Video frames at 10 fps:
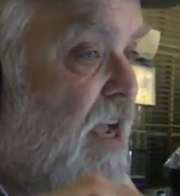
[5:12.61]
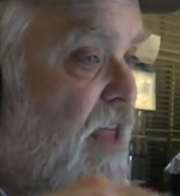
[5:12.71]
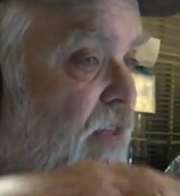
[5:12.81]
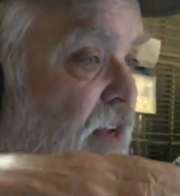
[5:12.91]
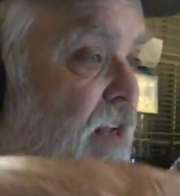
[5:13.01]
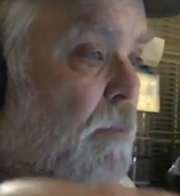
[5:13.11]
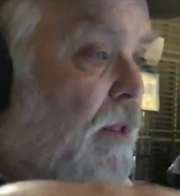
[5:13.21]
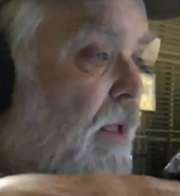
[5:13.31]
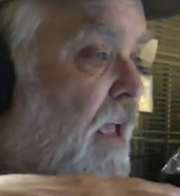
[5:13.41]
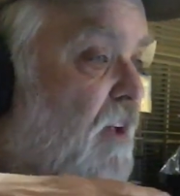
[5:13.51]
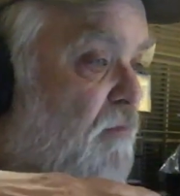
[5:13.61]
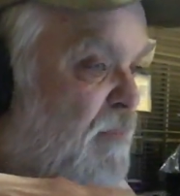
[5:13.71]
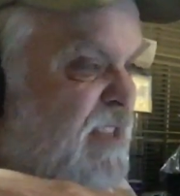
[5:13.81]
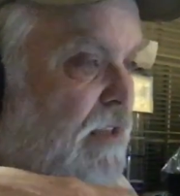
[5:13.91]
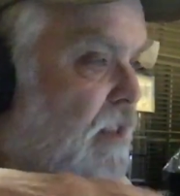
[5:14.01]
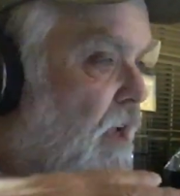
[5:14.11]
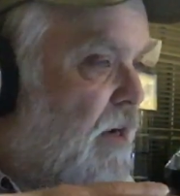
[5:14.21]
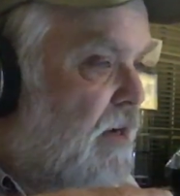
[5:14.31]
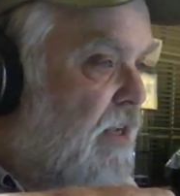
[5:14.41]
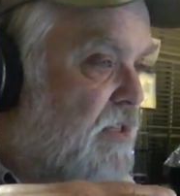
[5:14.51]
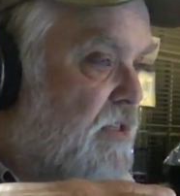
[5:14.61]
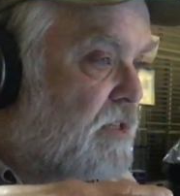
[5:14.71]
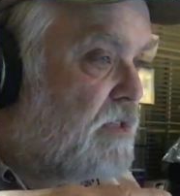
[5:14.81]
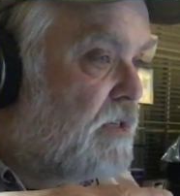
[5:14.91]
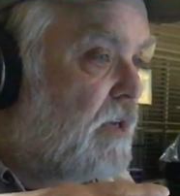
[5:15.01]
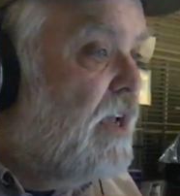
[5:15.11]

they typically have misaligned disks.